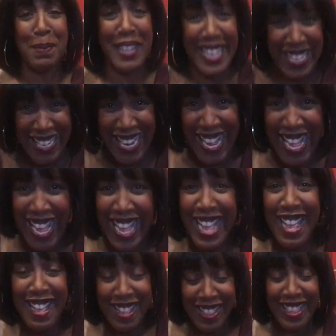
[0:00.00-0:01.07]
but
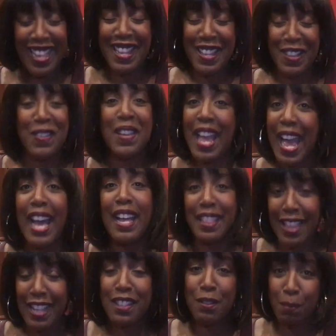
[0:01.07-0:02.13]
thank you. Yeah,
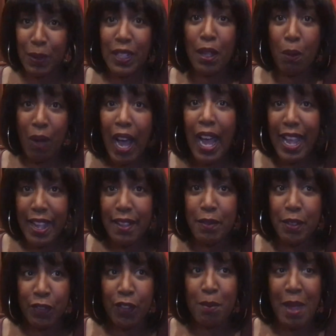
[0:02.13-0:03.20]
that's really why it
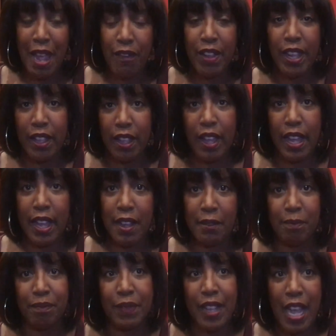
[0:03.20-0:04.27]
was from having
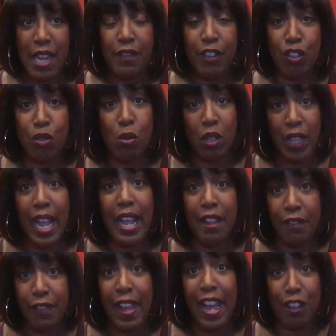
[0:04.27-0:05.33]
um, kind of a dual
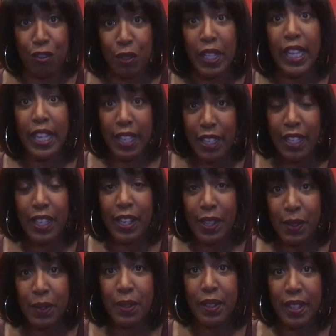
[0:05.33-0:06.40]
life, actually. You
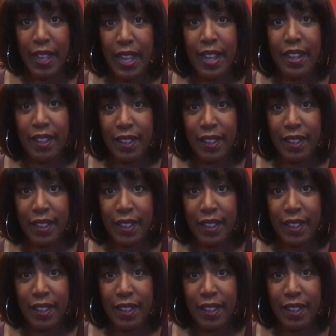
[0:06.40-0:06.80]
know, yeah.